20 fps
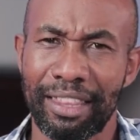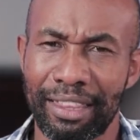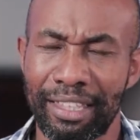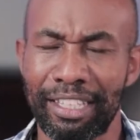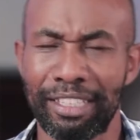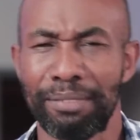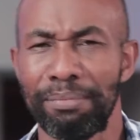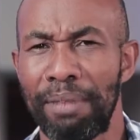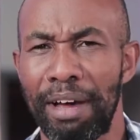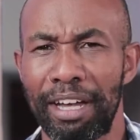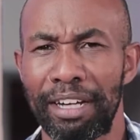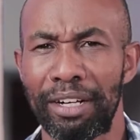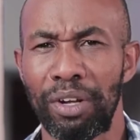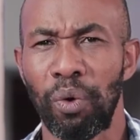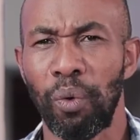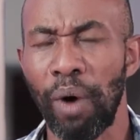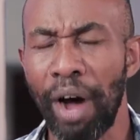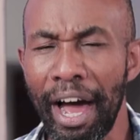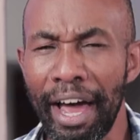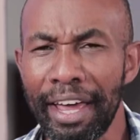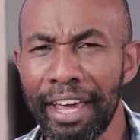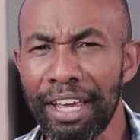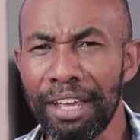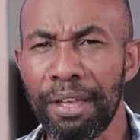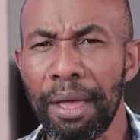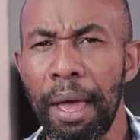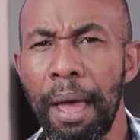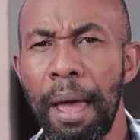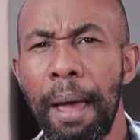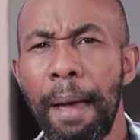this man. Why?
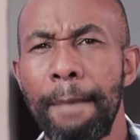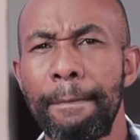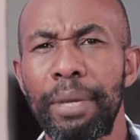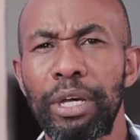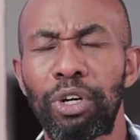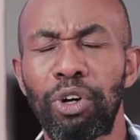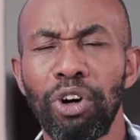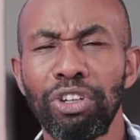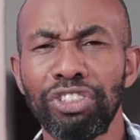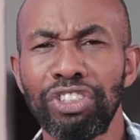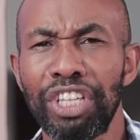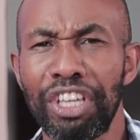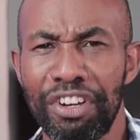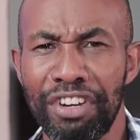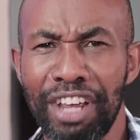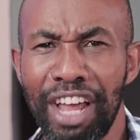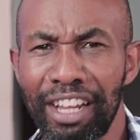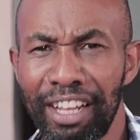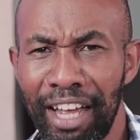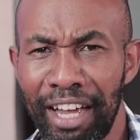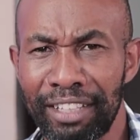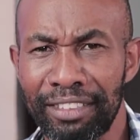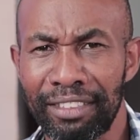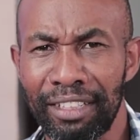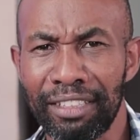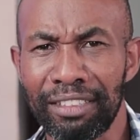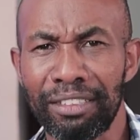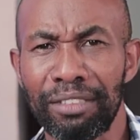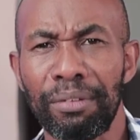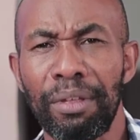Because he
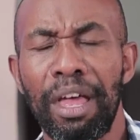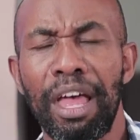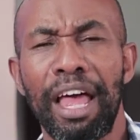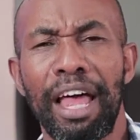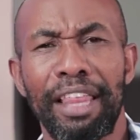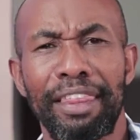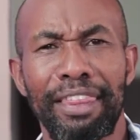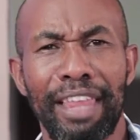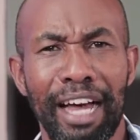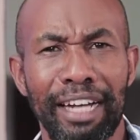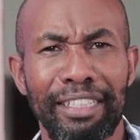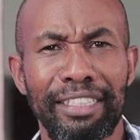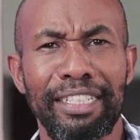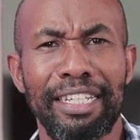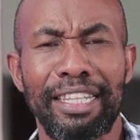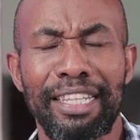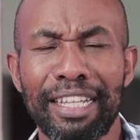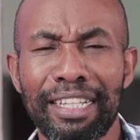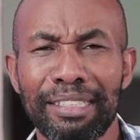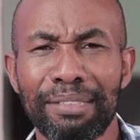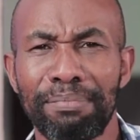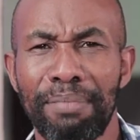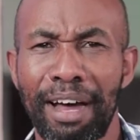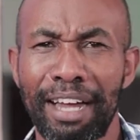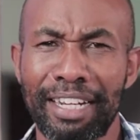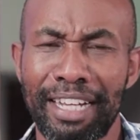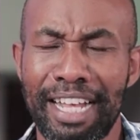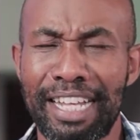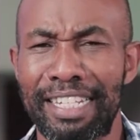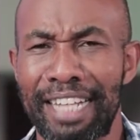realizes that this
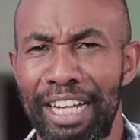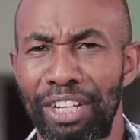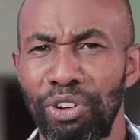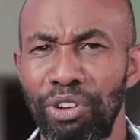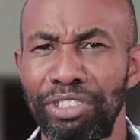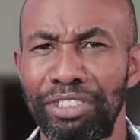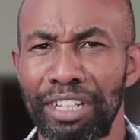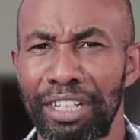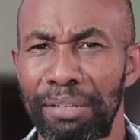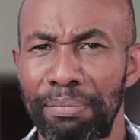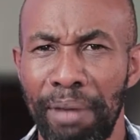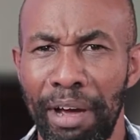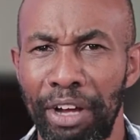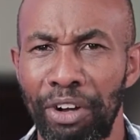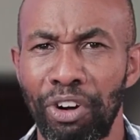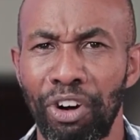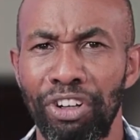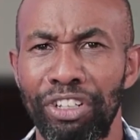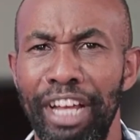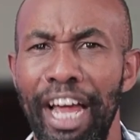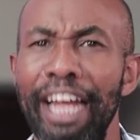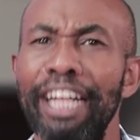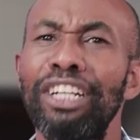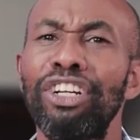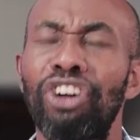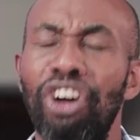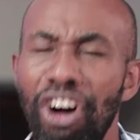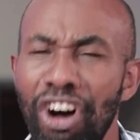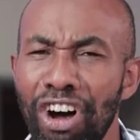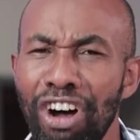man is anointed by God,
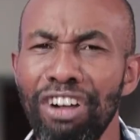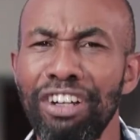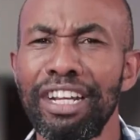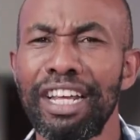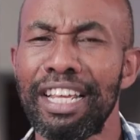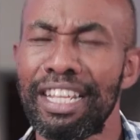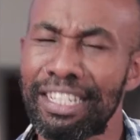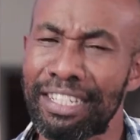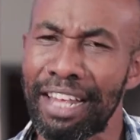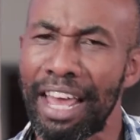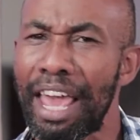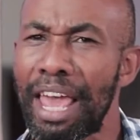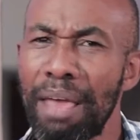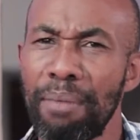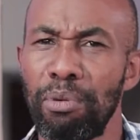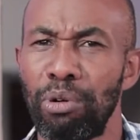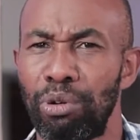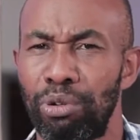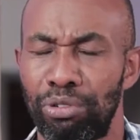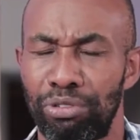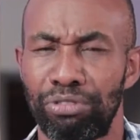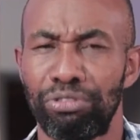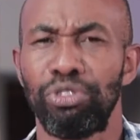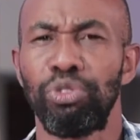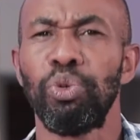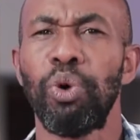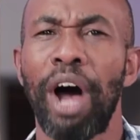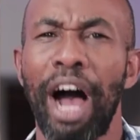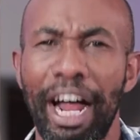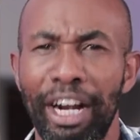and God is able
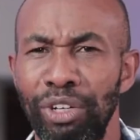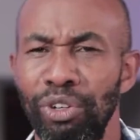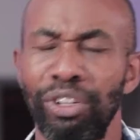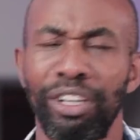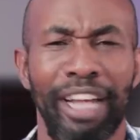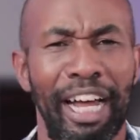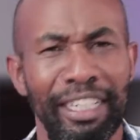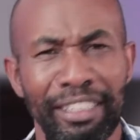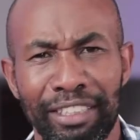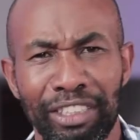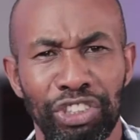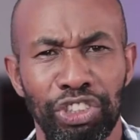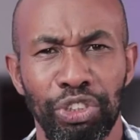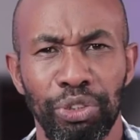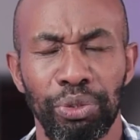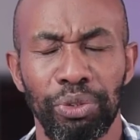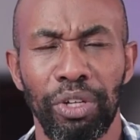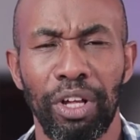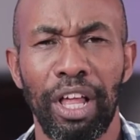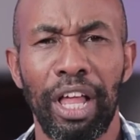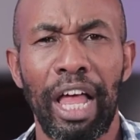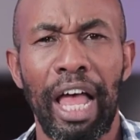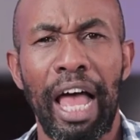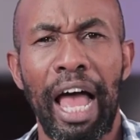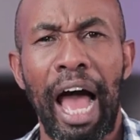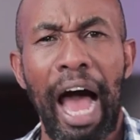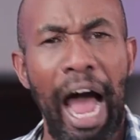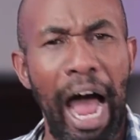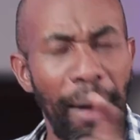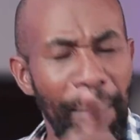to handle that issue.
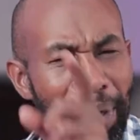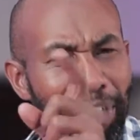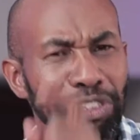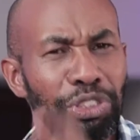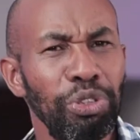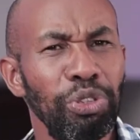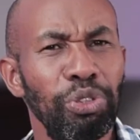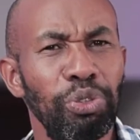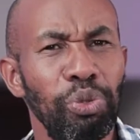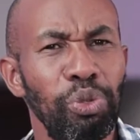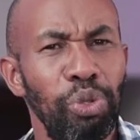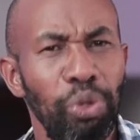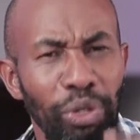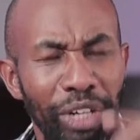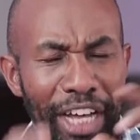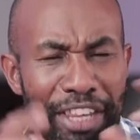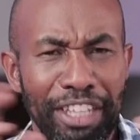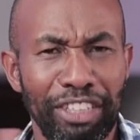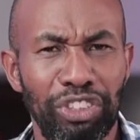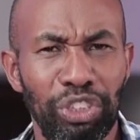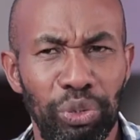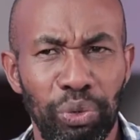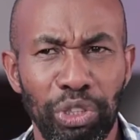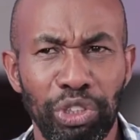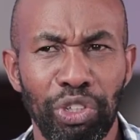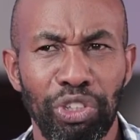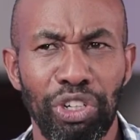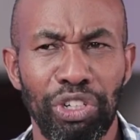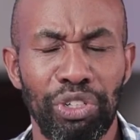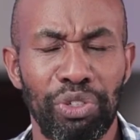I want you to look at the
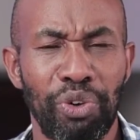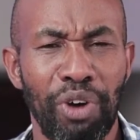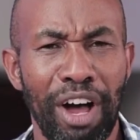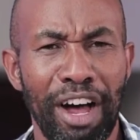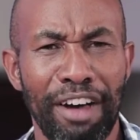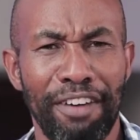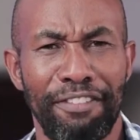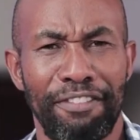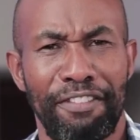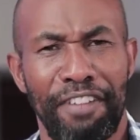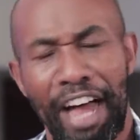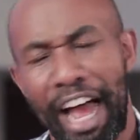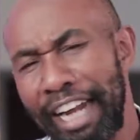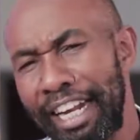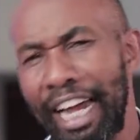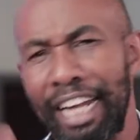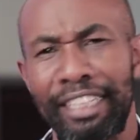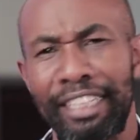situation that you have, and